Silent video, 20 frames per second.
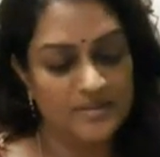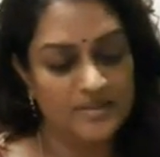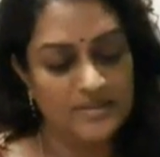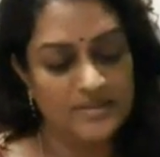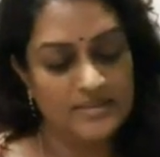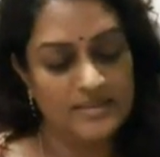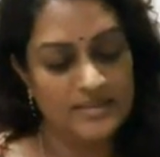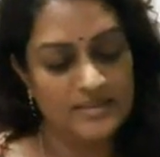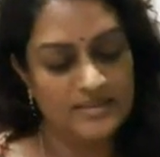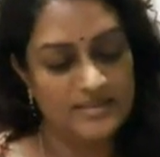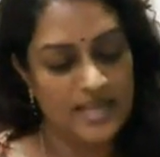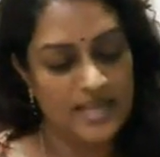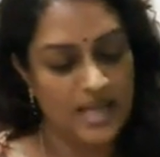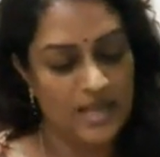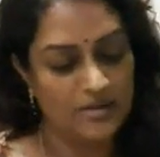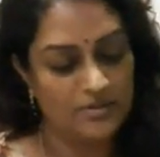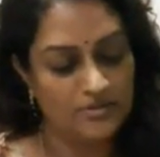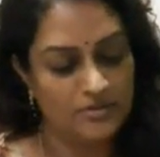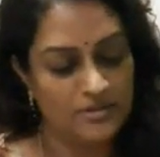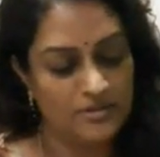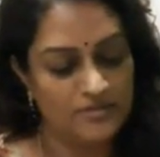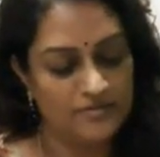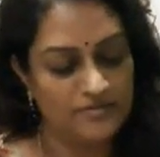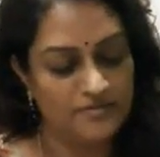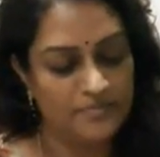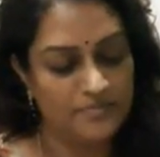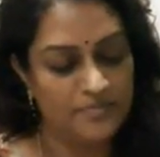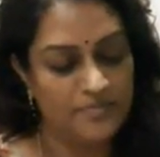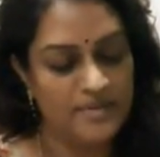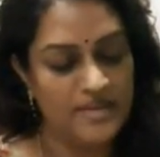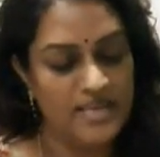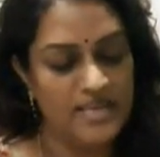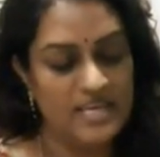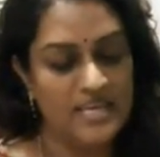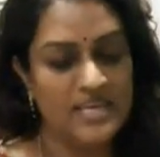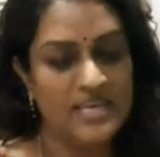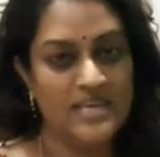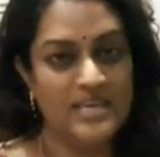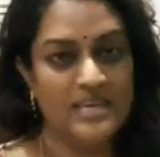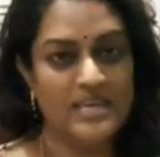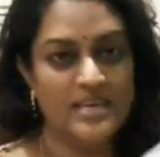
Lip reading: is the sound of B.